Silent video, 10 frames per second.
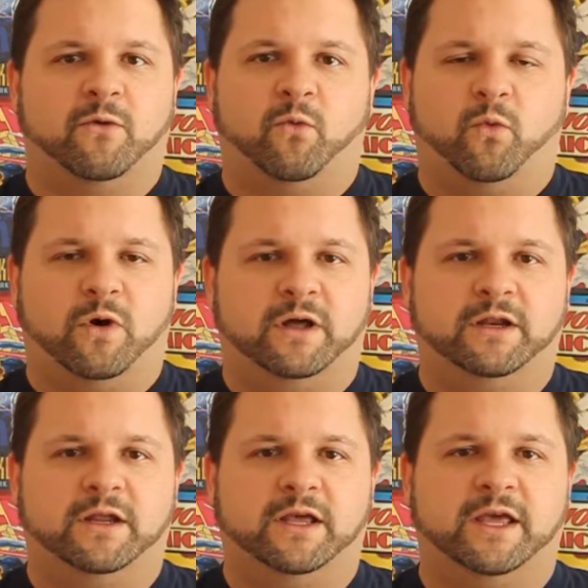
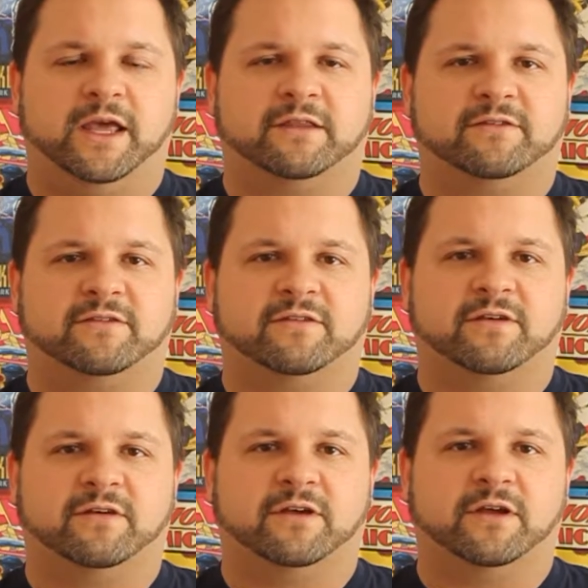One,
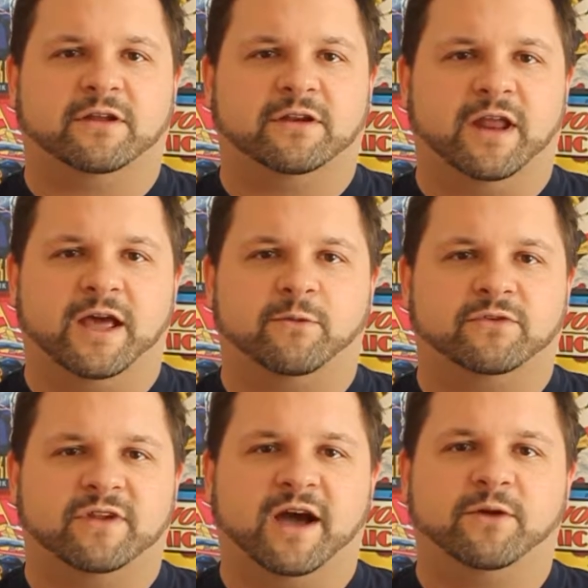it's it
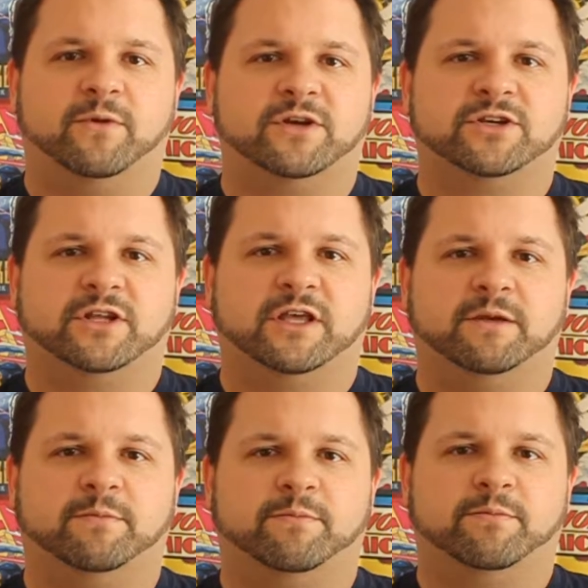was not
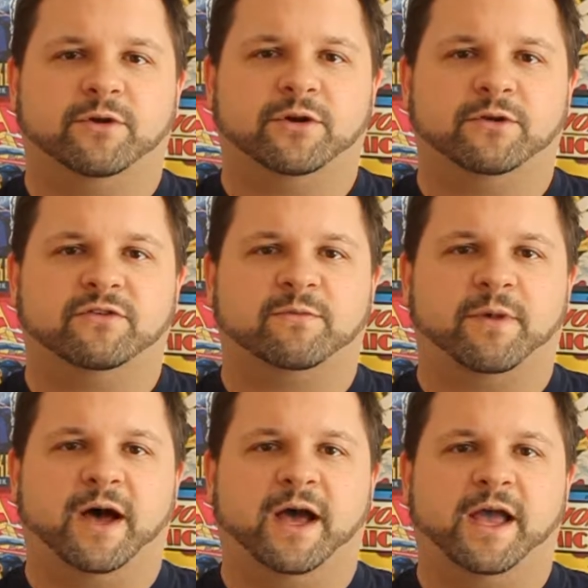originally produced
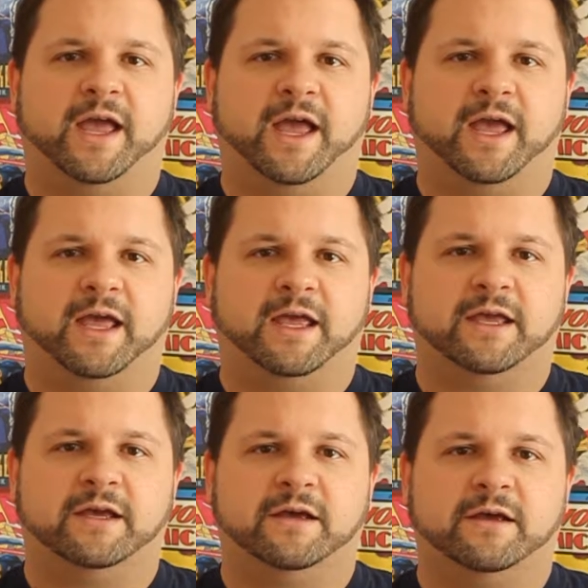by a
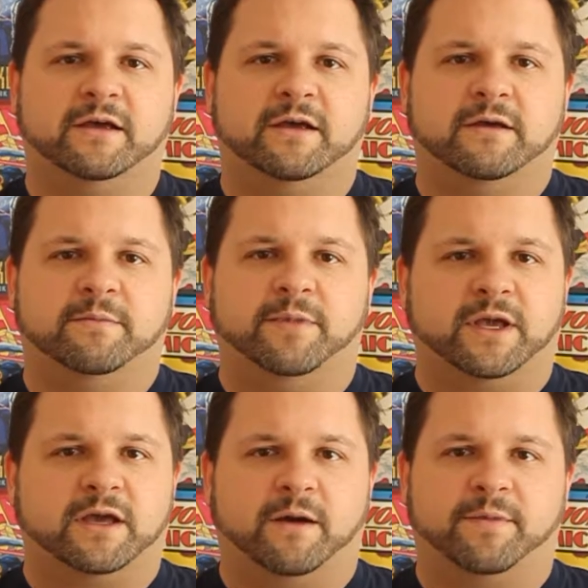
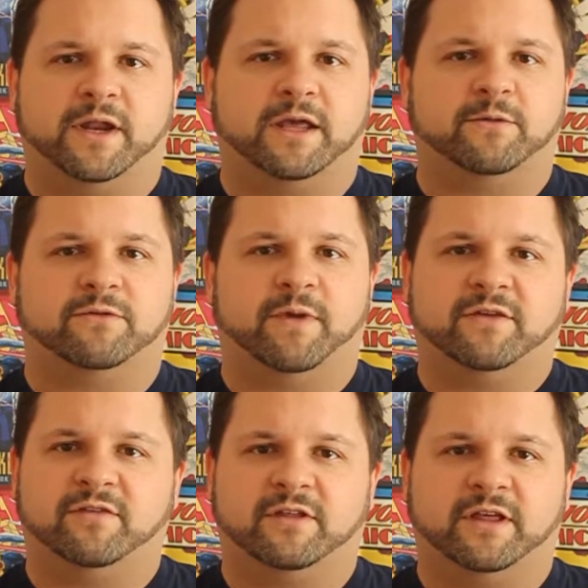big company. It was
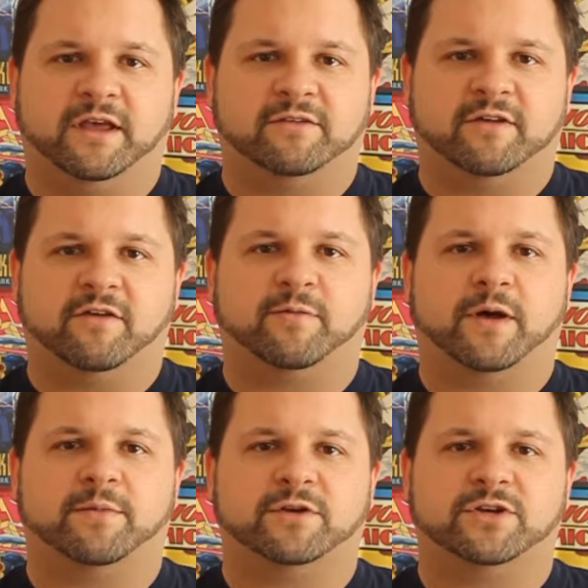basically
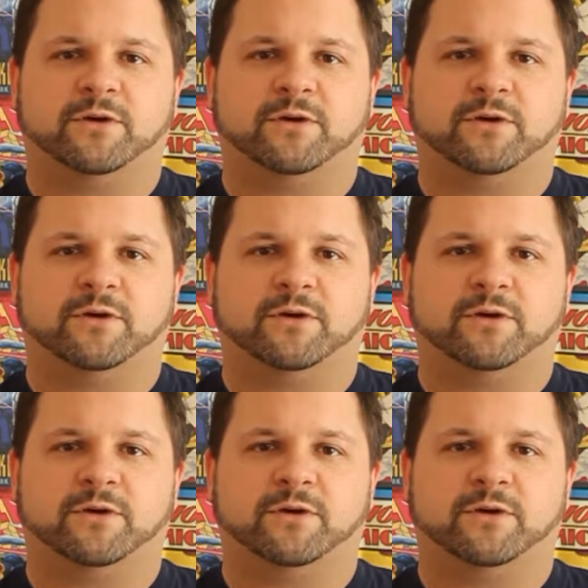self-published.